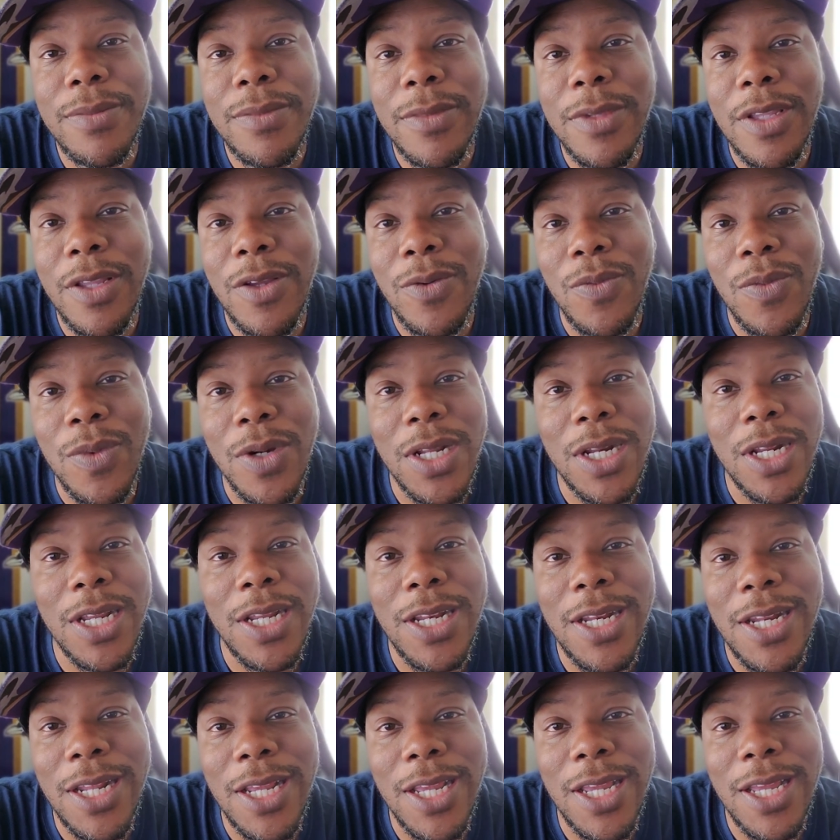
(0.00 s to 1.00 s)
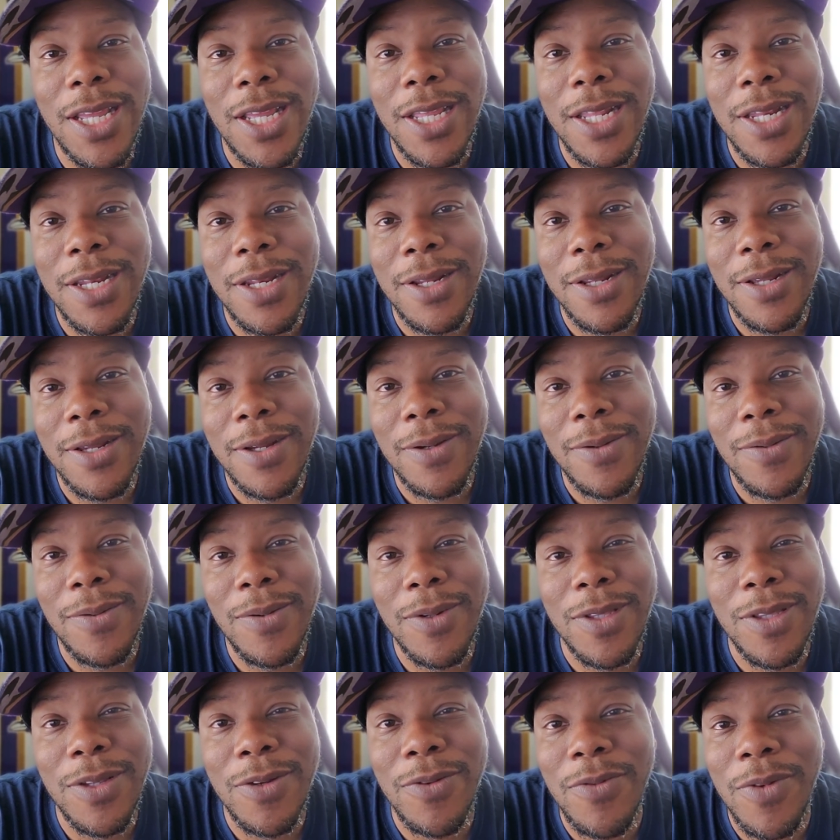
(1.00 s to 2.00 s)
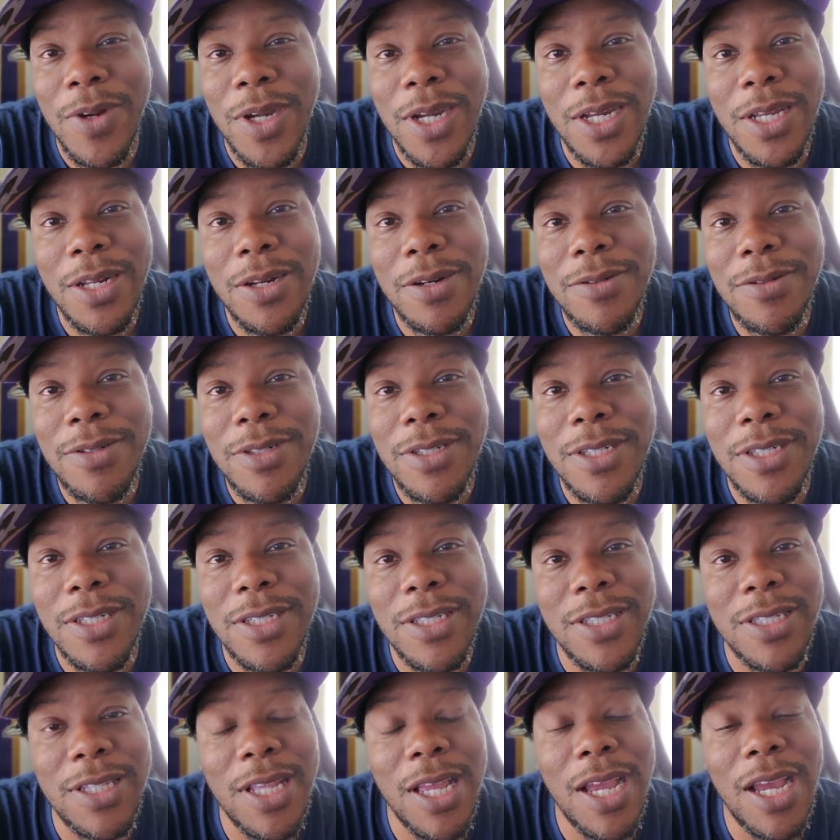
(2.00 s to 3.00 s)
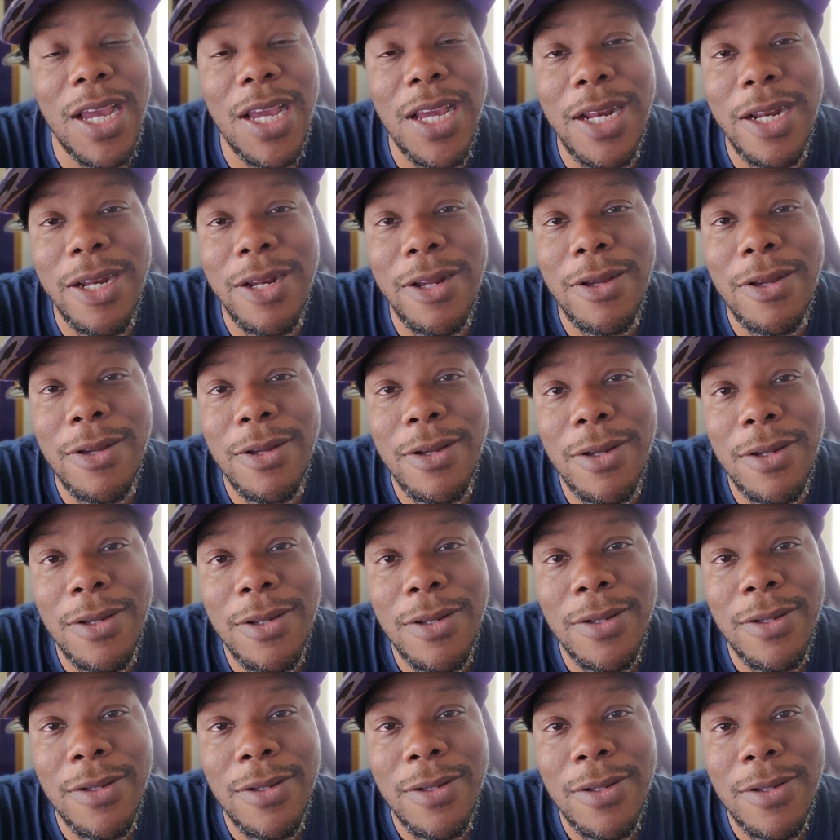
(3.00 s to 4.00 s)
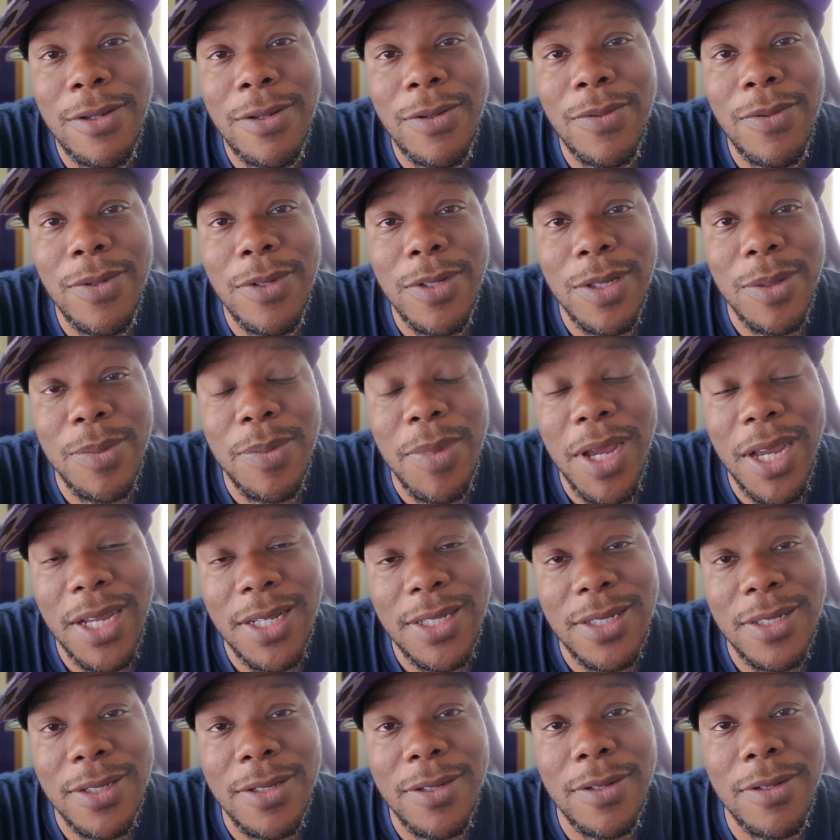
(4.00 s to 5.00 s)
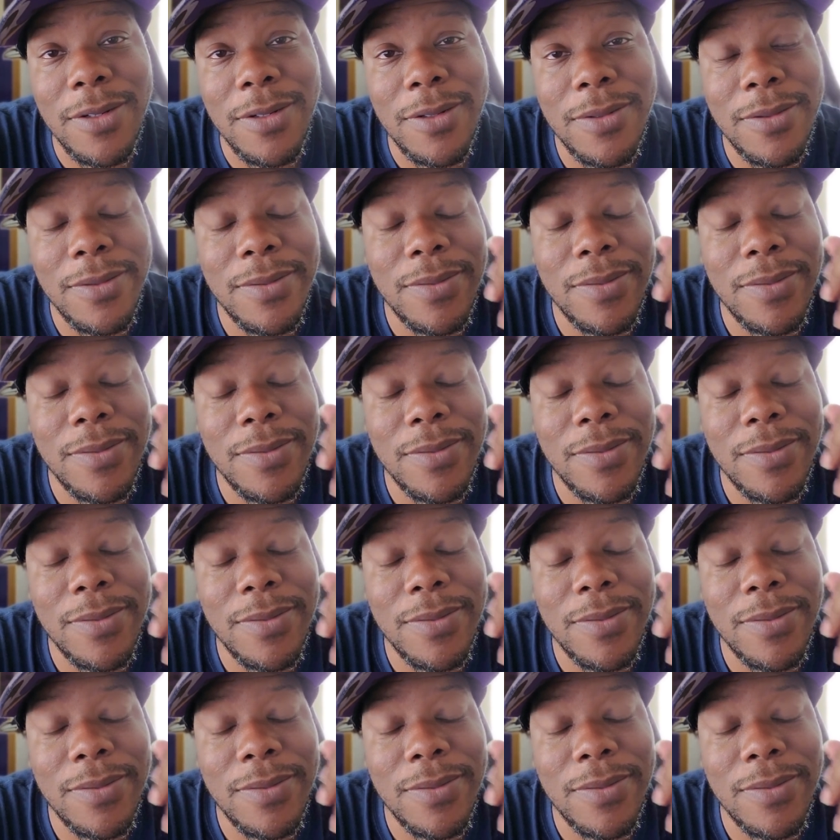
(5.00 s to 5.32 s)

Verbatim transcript: than what he did with the Raiders, because that was a massacre.